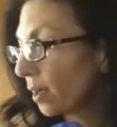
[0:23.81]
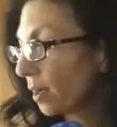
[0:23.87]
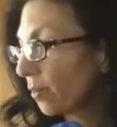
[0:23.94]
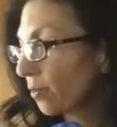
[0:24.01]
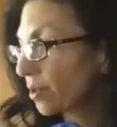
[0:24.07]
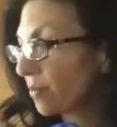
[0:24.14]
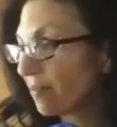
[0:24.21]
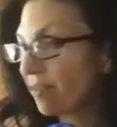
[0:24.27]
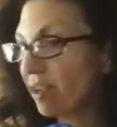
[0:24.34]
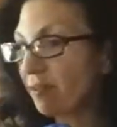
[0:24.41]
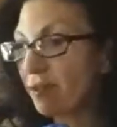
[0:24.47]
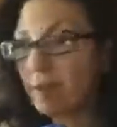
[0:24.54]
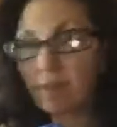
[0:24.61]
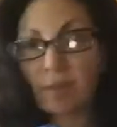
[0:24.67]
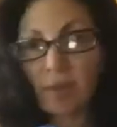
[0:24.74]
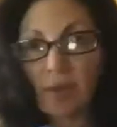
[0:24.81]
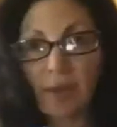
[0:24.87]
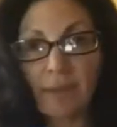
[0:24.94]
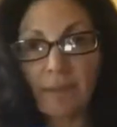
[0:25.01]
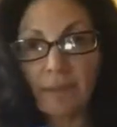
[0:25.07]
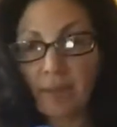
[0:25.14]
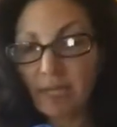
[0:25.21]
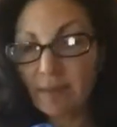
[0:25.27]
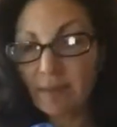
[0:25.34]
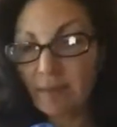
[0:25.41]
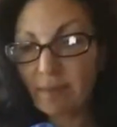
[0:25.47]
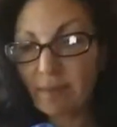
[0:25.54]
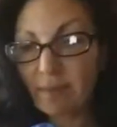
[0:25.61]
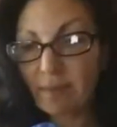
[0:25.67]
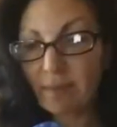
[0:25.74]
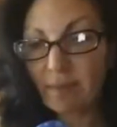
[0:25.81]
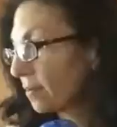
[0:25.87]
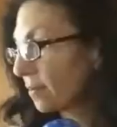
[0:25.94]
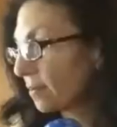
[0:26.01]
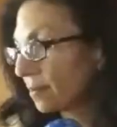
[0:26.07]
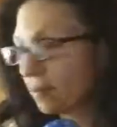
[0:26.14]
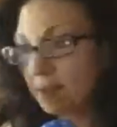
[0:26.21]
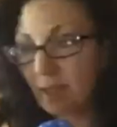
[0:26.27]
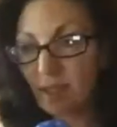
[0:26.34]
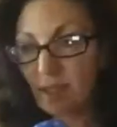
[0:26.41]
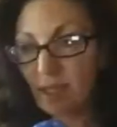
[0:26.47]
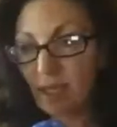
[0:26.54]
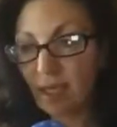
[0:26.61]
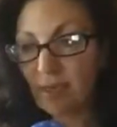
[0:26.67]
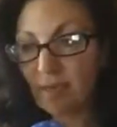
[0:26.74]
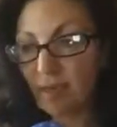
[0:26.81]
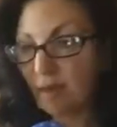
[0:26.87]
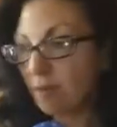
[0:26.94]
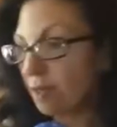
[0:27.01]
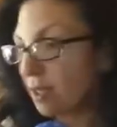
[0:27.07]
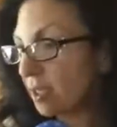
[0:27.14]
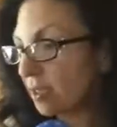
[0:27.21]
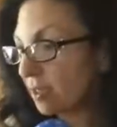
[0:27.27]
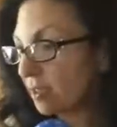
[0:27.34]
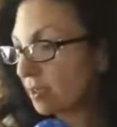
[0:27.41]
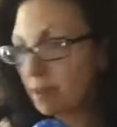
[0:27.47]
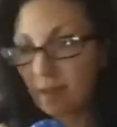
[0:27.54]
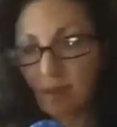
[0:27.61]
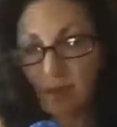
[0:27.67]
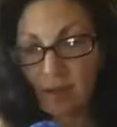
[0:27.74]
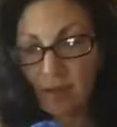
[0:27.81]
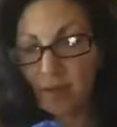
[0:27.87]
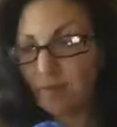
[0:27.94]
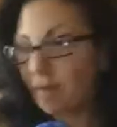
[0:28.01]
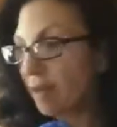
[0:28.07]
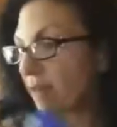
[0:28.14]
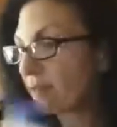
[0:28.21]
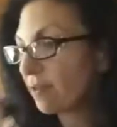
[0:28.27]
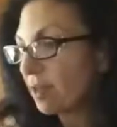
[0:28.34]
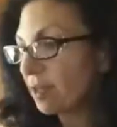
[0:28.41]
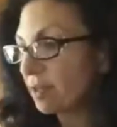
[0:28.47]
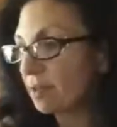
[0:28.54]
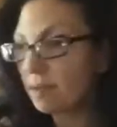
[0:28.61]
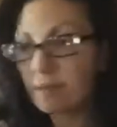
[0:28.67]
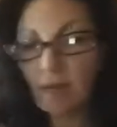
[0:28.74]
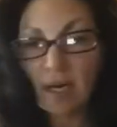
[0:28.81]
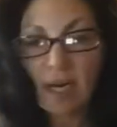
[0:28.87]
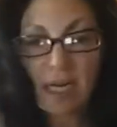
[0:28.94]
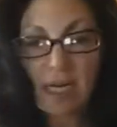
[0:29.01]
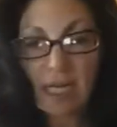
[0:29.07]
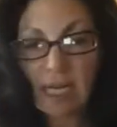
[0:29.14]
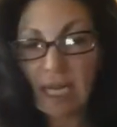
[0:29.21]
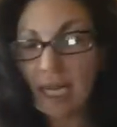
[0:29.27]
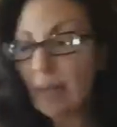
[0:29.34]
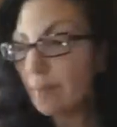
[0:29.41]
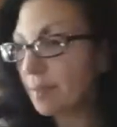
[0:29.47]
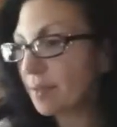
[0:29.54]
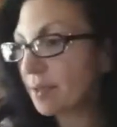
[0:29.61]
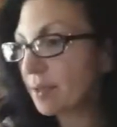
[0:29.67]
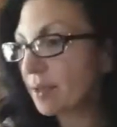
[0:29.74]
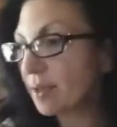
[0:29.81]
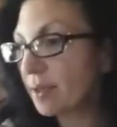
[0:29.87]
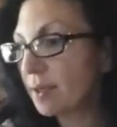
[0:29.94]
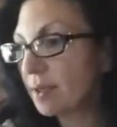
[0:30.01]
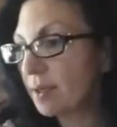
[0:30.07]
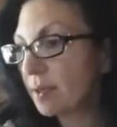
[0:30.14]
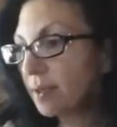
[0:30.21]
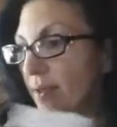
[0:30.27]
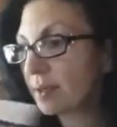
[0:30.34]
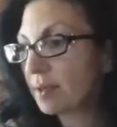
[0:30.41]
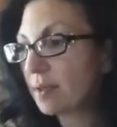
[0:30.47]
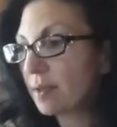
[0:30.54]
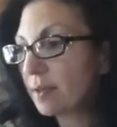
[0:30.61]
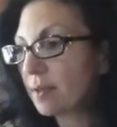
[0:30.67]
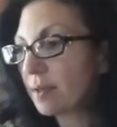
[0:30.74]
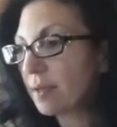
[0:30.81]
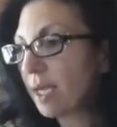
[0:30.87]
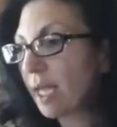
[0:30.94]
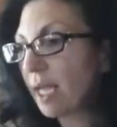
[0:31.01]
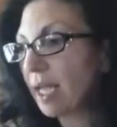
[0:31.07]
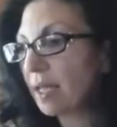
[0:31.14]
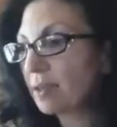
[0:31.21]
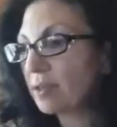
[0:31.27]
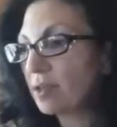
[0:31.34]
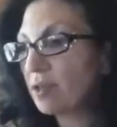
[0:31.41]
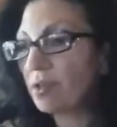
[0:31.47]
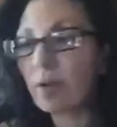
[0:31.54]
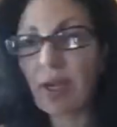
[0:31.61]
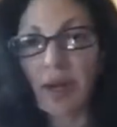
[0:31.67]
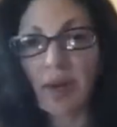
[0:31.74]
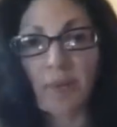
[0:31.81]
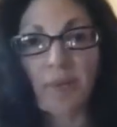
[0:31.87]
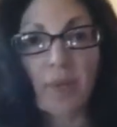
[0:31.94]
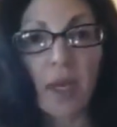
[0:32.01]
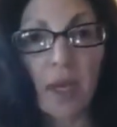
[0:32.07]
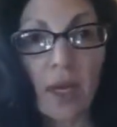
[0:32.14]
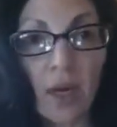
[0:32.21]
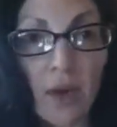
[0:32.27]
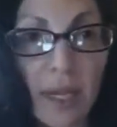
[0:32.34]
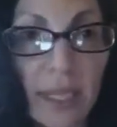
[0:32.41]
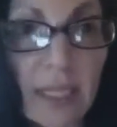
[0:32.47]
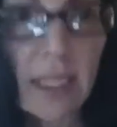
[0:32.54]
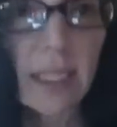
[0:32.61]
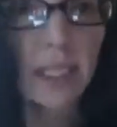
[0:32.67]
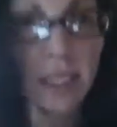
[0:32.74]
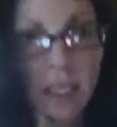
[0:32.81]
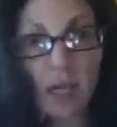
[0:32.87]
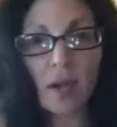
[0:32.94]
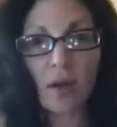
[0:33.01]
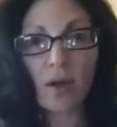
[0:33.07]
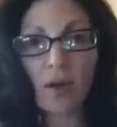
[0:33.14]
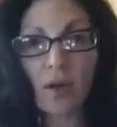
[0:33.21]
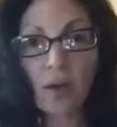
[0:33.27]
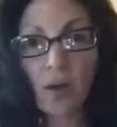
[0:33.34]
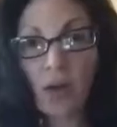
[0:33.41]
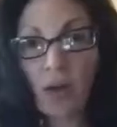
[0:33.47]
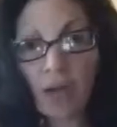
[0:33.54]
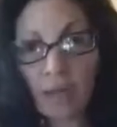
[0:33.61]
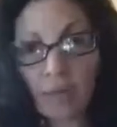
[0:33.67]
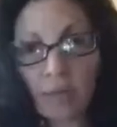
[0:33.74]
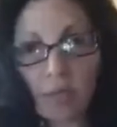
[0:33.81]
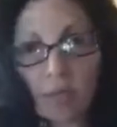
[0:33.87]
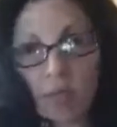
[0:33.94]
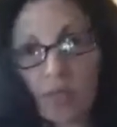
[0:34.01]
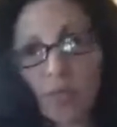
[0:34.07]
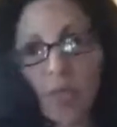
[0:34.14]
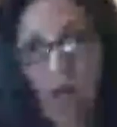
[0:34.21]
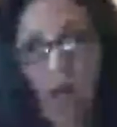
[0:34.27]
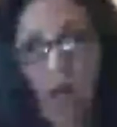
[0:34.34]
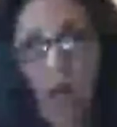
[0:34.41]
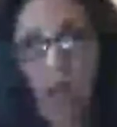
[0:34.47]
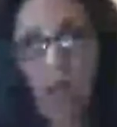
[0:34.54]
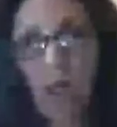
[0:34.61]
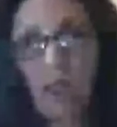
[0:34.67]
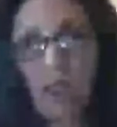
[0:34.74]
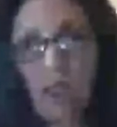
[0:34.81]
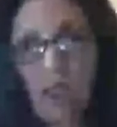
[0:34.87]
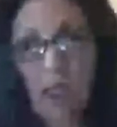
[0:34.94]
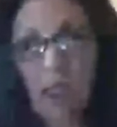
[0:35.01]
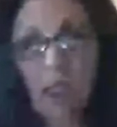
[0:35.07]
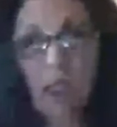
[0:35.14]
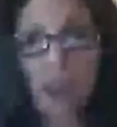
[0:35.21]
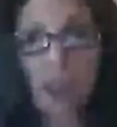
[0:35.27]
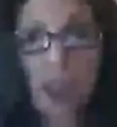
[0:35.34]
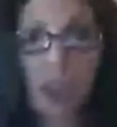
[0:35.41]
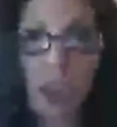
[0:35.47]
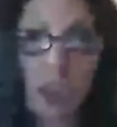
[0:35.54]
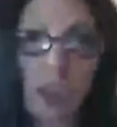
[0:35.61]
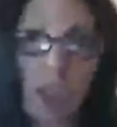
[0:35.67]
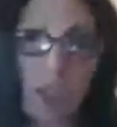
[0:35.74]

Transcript: where's my favorite? Okay, that's my favorite. This is second favorite. Third favorite. Crap. And you don't care. Okay, so I'm going to start.